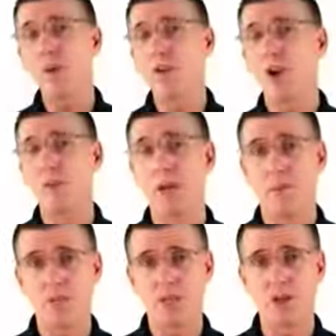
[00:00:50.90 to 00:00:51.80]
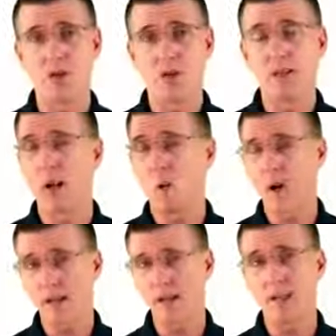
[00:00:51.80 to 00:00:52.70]
talk about Bitcoin, I
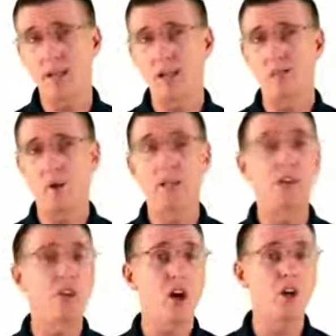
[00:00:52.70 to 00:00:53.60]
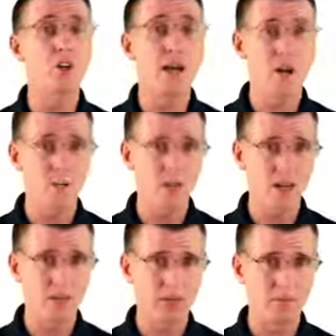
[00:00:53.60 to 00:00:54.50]
want to take a moment and talk about
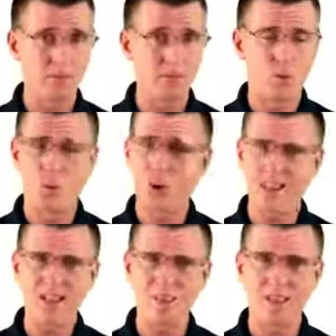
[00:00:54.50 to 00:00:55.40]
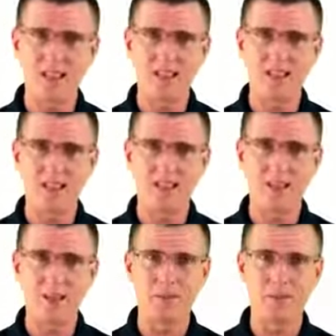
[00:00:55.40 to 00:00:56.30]
money. What is money
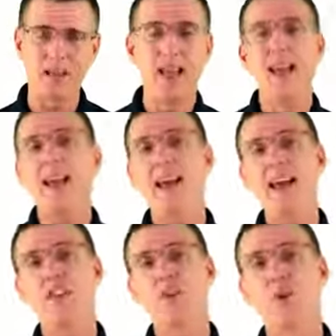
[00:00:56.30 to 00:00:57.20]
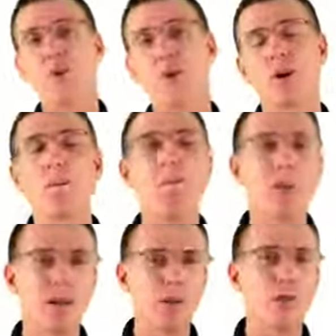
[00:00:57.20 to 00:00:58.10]
exactly? At its core,
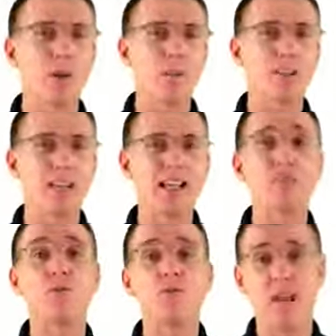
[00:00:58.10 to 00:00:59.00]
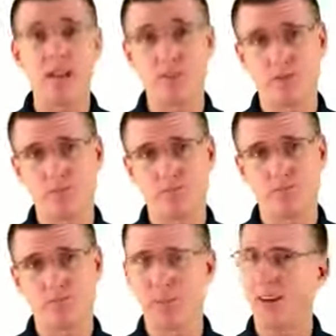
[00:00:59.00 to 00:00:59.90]
money represents value.
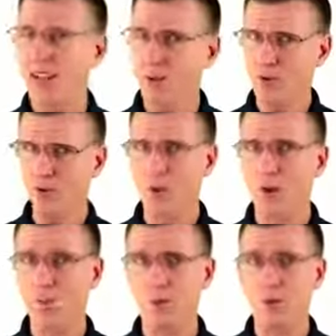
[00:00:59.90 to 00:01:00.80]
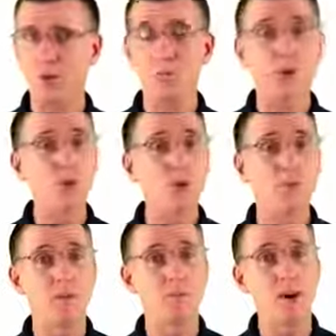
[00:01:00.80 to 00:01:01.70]
If I do some work for you, you
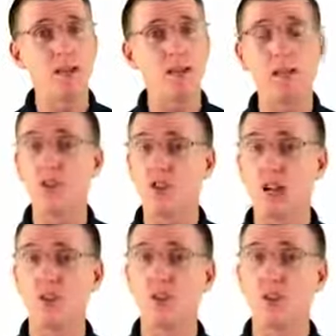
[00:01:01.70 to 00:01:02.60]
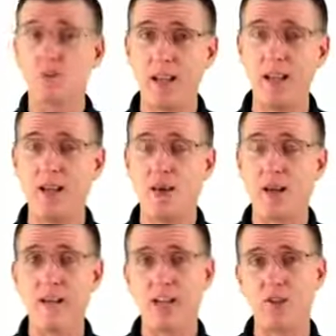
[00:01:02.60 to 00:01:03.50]
give me money in exchange for the value
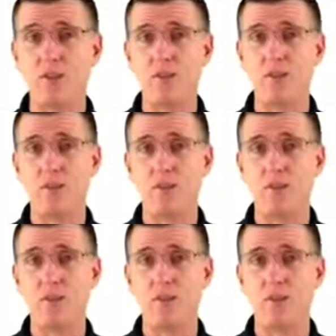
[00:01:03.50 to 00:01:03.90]
I gave you.